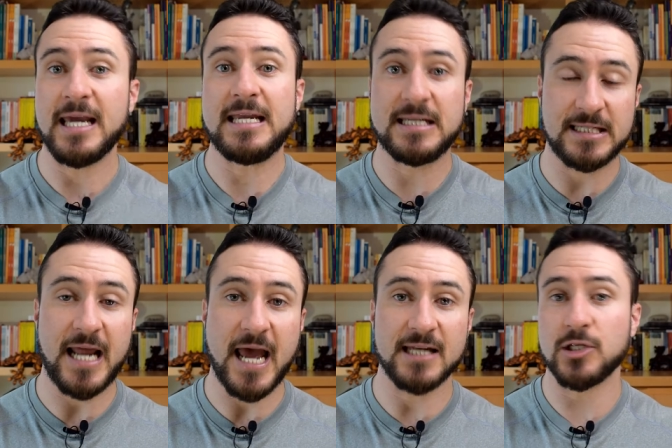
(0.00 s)

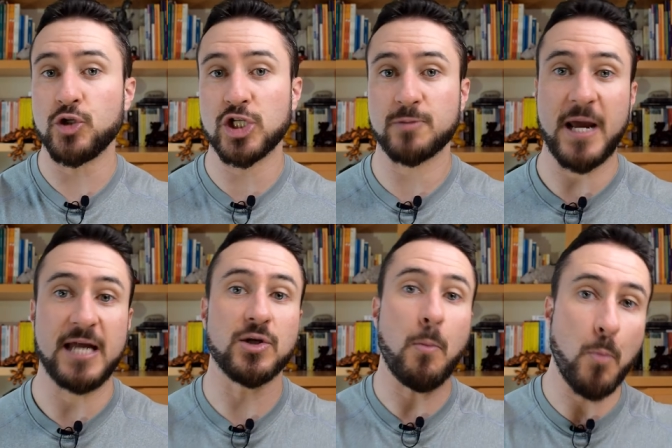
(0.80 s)
Instead, you
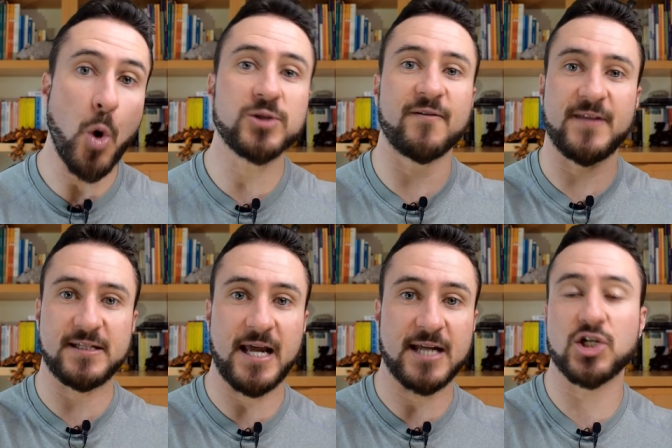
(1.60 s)
spend most of the
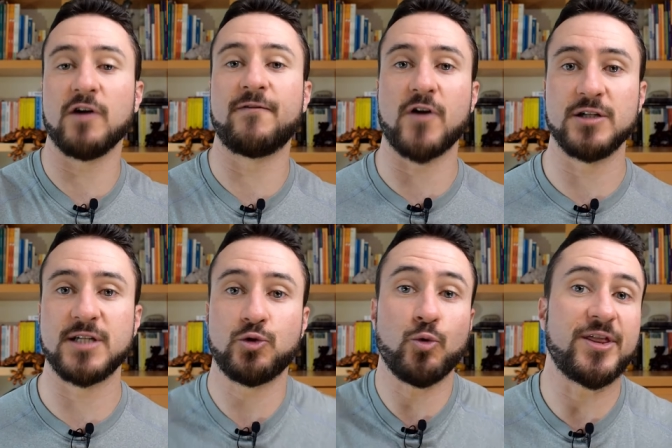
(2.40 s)
set
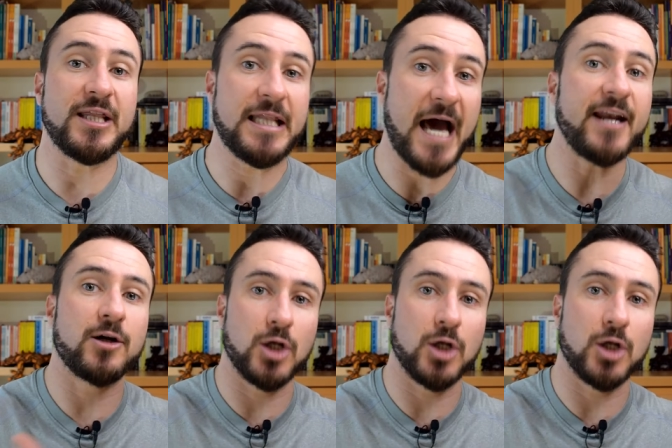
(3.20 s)
confronted with lighter